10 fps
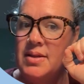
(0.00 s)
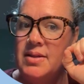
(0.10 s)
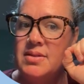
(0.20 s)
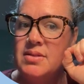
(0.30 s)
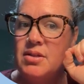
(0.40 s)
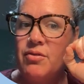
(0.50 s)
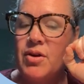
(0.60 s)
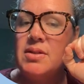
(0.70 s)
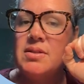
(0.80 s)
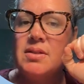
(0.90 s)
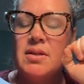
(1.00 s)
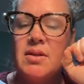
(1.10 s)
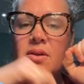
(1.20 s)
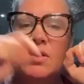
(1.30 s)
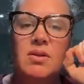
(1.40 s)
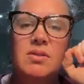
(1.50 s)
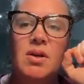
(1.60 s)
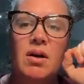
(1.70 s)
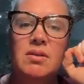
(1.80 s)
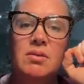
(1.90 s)
is different.
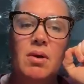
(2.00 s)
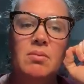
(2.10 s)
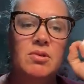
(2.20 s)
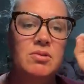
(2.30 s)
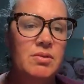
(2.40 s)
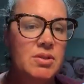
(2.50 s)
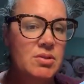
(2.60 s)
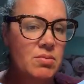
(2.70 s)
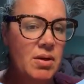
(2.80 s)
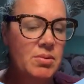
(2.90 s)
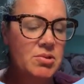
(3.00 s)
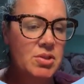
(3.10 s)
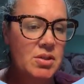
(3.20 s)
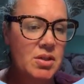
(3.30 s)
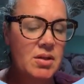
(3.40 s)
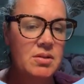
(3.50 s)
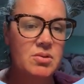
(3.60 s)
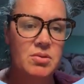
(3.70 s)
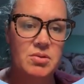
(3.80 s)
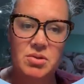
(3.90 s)
Deoxyribose versus ribose sugar.
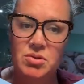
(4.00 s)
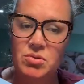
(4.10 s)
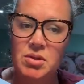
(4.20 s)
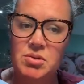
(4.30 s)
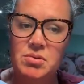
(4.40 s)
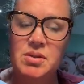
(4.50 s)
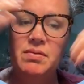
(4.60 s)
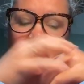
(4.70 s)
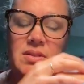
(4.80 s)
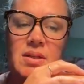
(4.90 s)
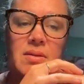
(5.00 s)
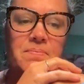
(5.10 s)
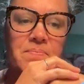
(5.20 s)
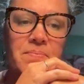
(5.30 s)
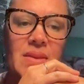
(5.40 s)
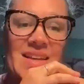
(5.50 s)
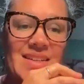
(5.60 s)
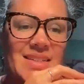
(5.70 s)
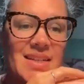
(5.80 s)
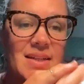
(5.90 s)
So there's a structural difference there.
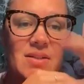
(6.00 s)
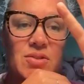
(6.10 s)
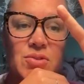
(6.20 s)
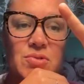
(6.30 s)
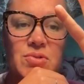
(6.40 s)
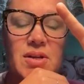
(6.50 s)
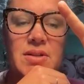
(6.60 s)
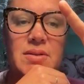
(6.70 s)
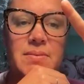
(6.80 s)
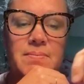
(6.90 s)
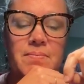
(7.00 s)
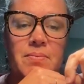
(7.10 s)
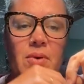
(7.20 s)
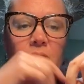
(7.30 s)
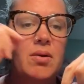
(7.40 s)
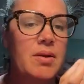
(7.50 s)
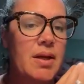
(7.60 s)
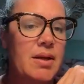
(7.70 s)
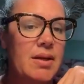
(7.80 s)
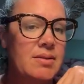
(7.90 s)
DNA is two-stranded.
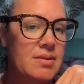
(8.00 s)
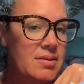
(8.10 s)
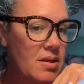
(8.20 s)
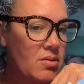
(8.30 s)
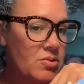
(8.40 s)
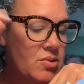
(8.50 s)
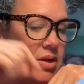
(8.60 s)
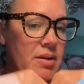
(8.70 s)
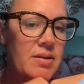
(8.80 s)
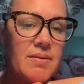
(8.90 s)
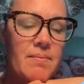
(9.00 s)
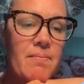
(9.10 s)
RNA is a single strand.